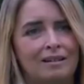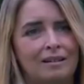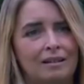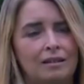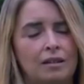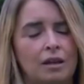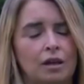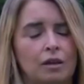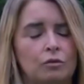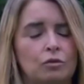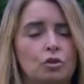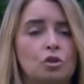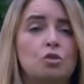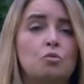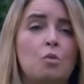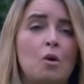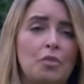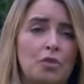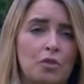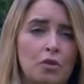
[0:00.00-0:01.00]
No, just
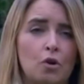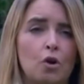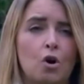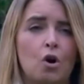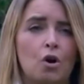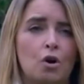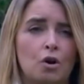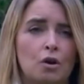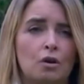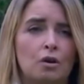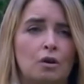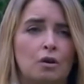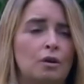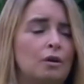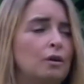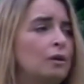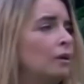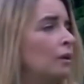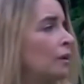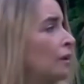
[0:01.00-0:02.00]
one thought.
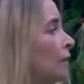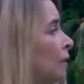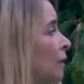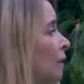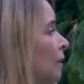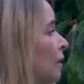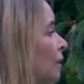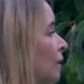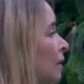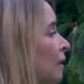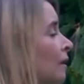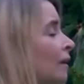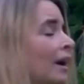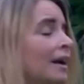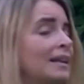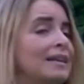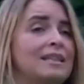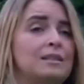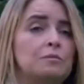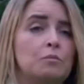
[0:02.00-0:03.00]
I
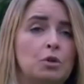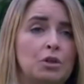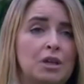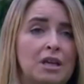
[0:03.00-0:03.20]
need money